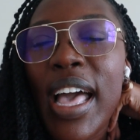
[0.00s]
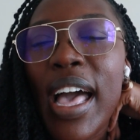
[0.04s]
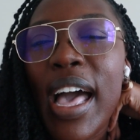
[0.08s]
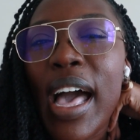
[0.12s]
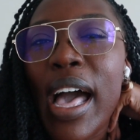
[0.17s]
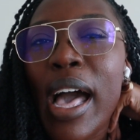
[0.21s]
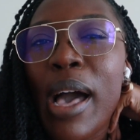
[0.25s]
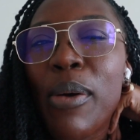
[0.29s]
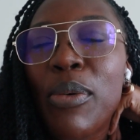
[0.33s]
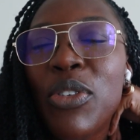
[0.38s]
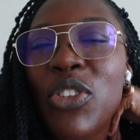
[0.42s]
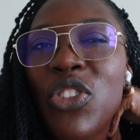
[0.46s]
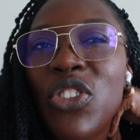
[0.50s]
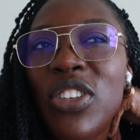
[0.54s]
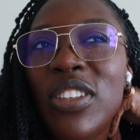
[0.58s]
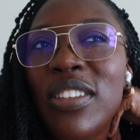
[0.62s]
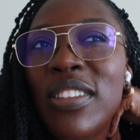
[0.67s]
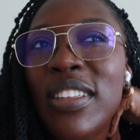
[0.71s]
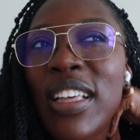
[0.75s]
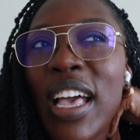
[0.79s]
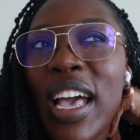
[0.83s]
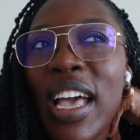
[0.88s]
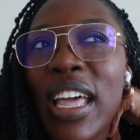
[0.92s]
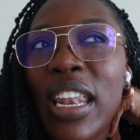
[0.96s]
I was just
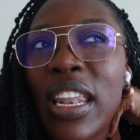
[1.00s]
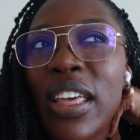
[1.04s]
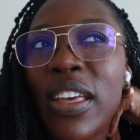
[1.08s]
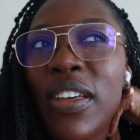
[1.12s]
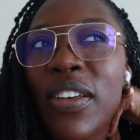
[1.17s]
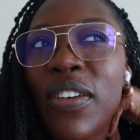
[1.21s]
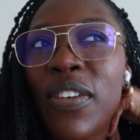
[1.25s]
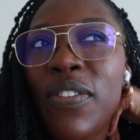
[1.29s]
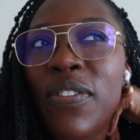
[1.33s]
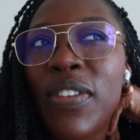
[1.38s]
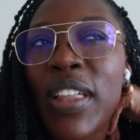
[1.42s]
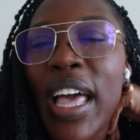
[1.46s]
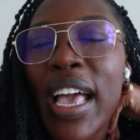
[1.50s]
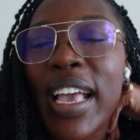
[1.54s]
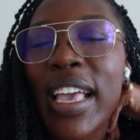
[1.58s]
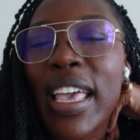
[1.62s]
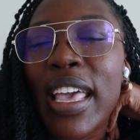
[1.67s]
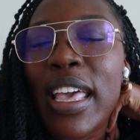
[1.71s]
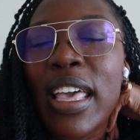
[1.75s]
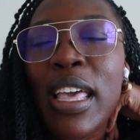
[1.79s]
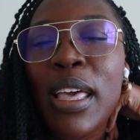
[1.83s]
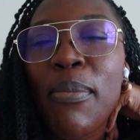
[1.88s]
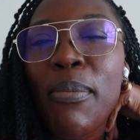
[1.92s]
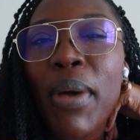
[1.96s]
kind of like
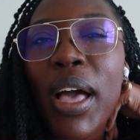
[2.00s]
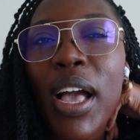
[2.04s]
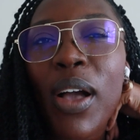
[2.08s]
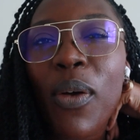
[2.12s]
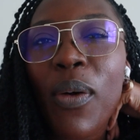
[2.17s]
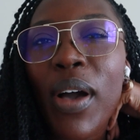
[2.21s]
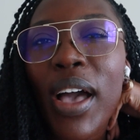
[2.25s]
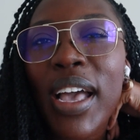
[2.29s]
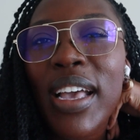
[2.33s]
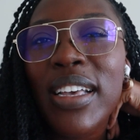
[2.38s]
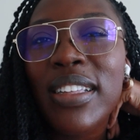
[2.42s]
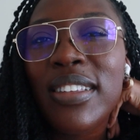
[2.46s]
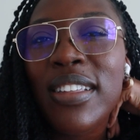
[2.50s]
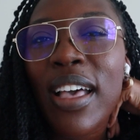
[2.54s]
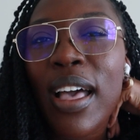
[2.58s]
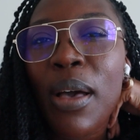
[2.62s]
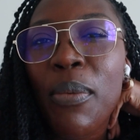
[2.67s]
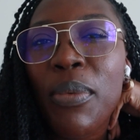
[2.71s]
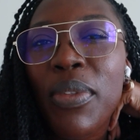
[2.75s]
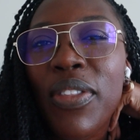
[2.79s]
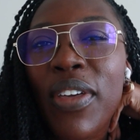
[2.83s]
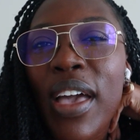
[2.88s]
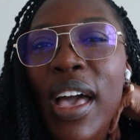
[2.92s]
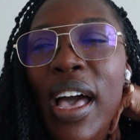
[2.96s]
in my quiet time
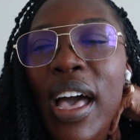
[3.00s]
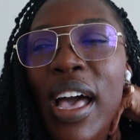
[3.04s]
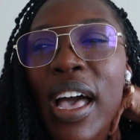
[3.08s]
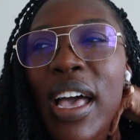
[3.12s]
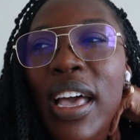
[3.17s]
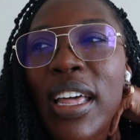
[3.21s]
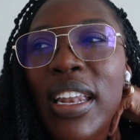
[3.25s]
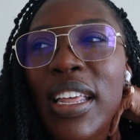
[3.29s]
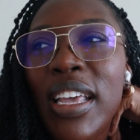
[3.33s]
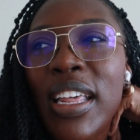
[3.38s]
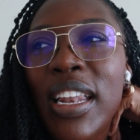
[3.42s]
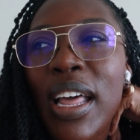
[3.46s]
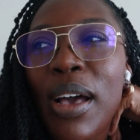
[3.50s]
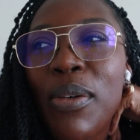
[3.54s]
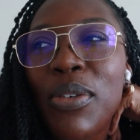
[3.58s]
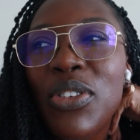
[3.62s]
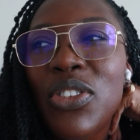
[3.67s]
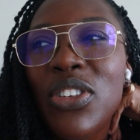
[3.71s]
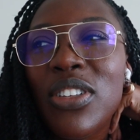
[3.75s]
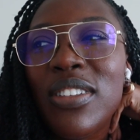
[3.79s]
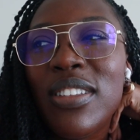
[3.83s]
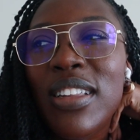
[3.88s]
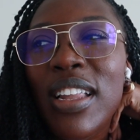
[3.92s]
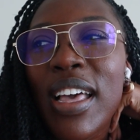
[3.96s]
with God, and I was
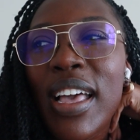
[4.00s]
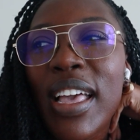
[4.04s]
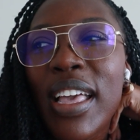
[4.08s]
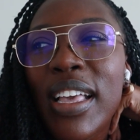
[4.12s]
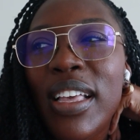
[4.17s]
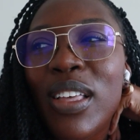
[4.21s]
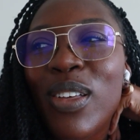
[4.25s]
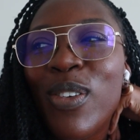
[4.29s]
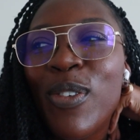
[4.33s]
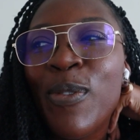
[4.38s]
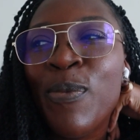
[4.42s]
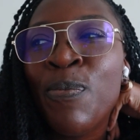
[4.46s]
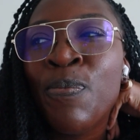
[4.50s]
just like,